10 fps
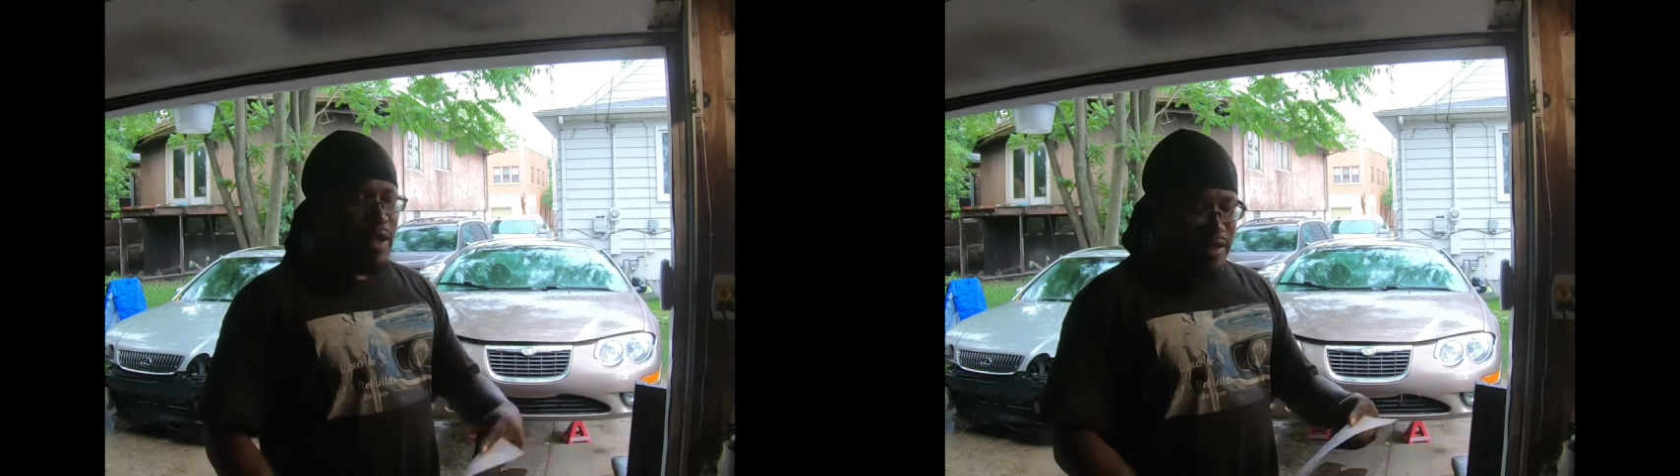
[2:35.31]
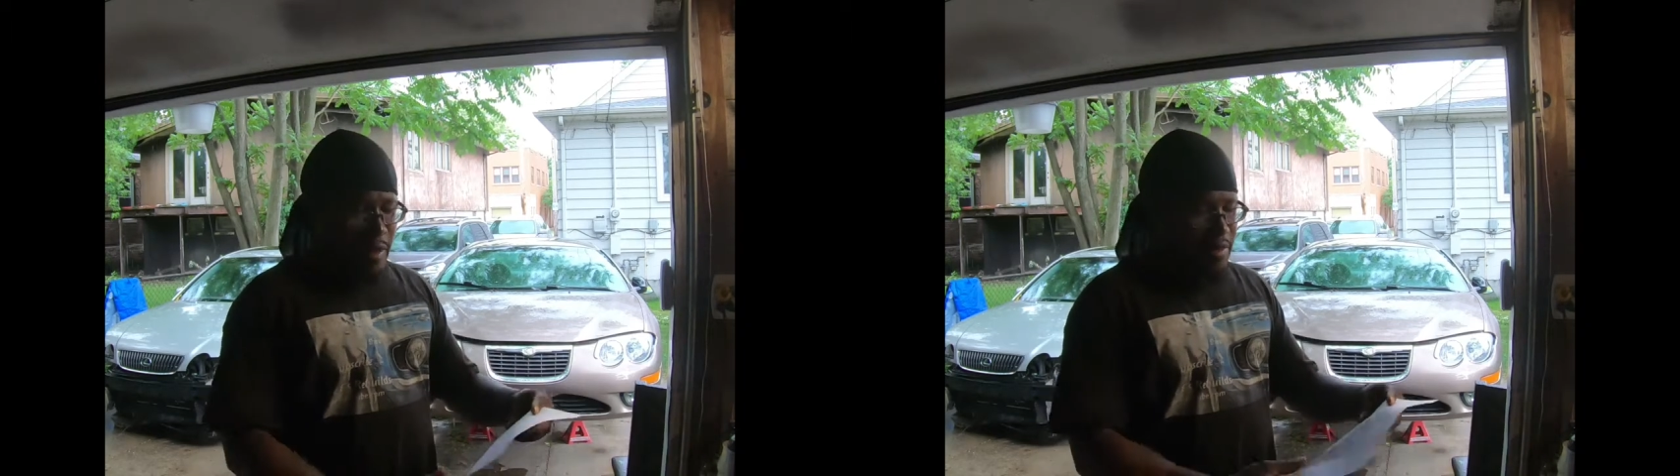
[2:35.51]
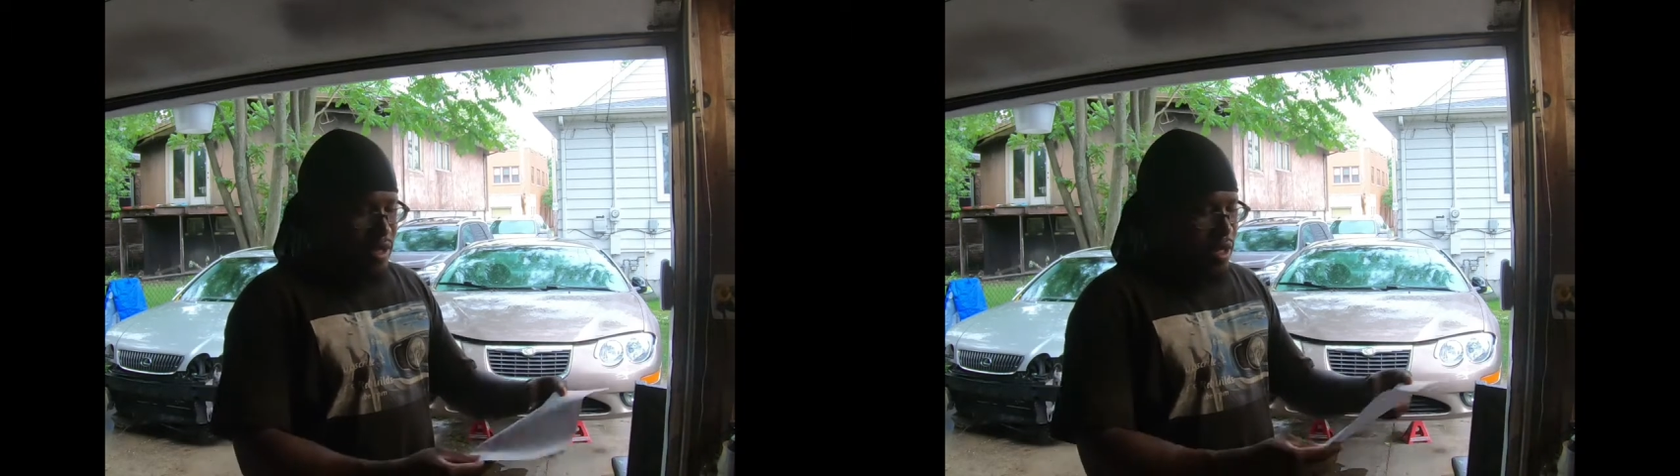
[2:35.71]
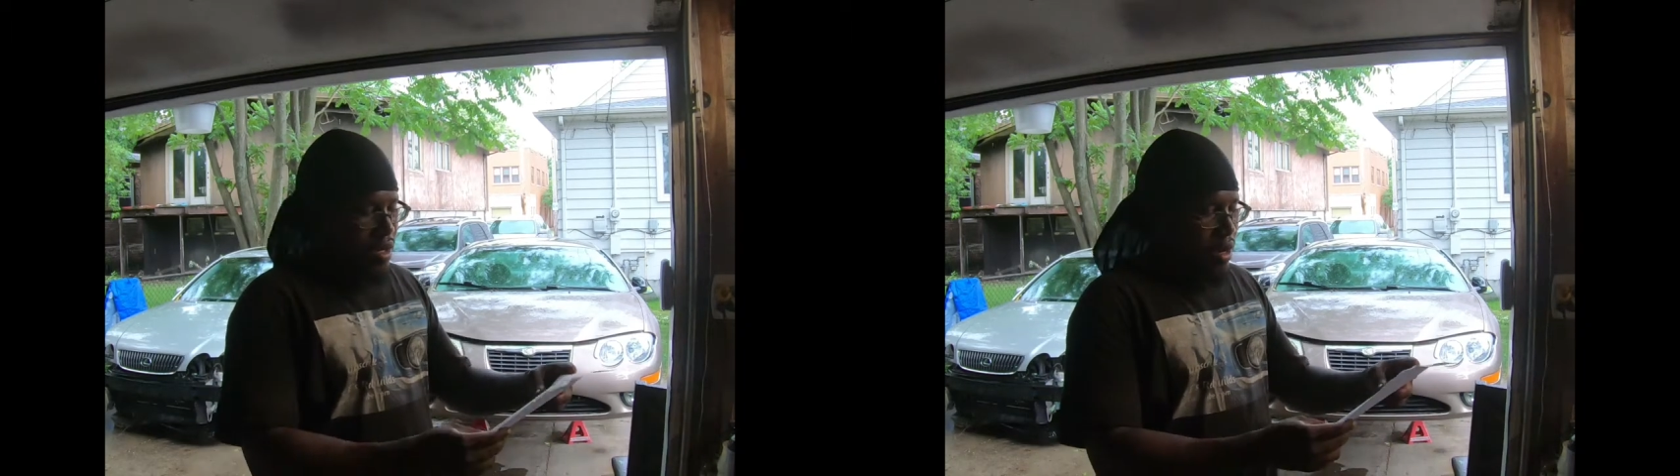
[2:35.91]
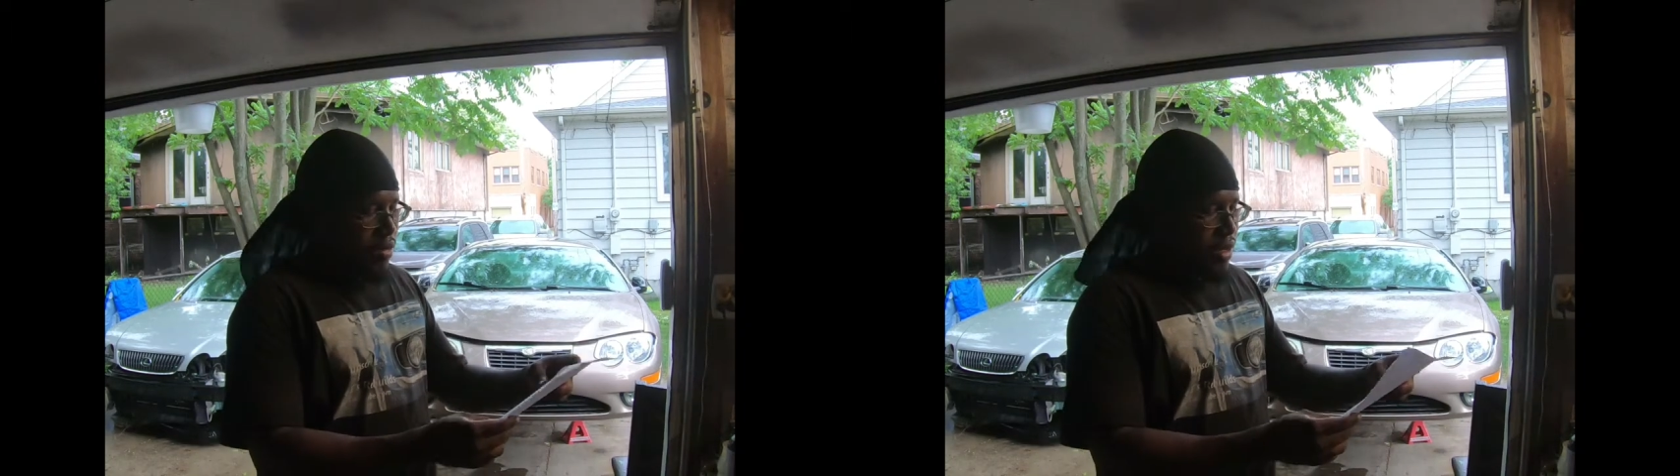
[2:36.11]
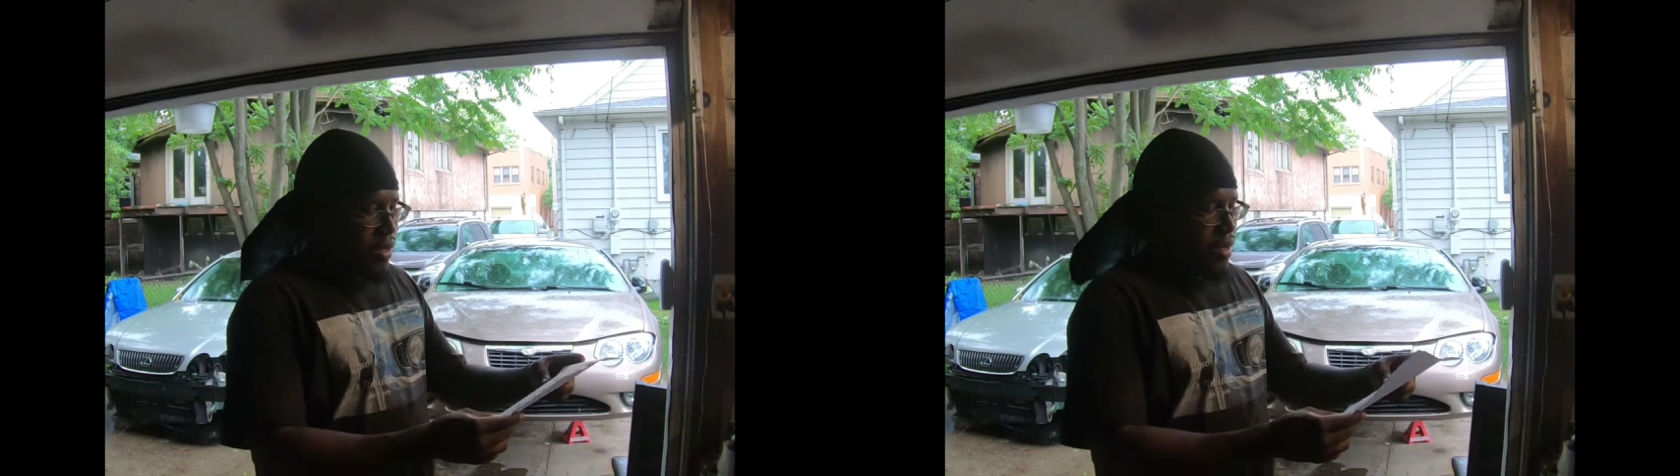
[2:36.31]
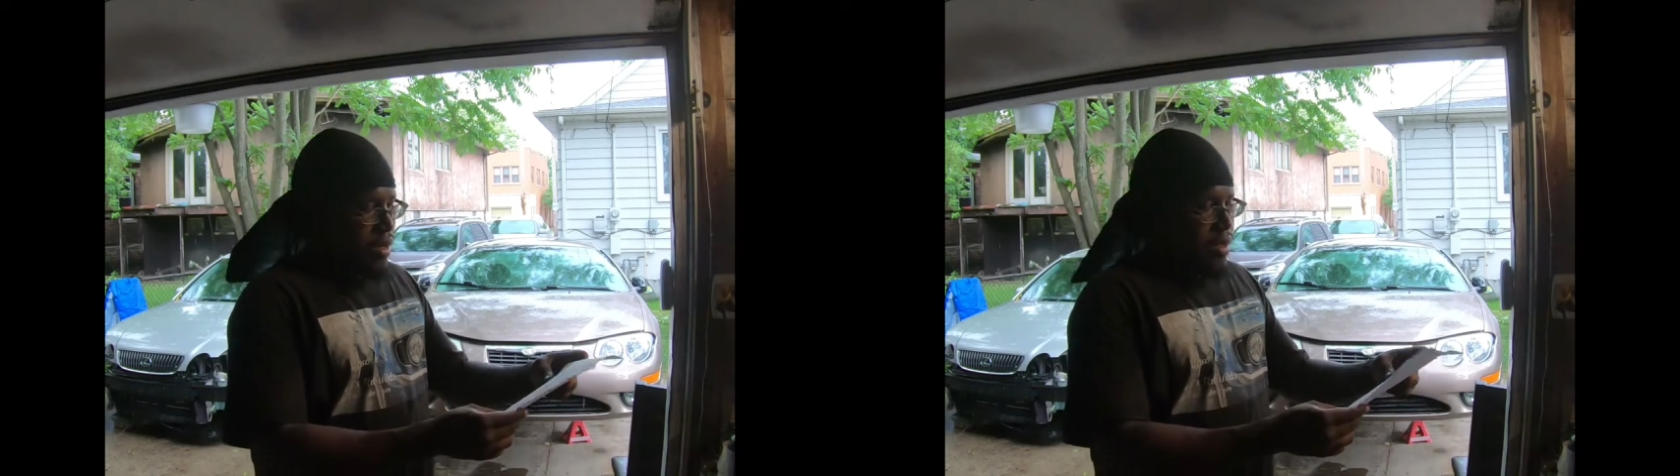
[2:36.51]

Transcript: my stepson Cody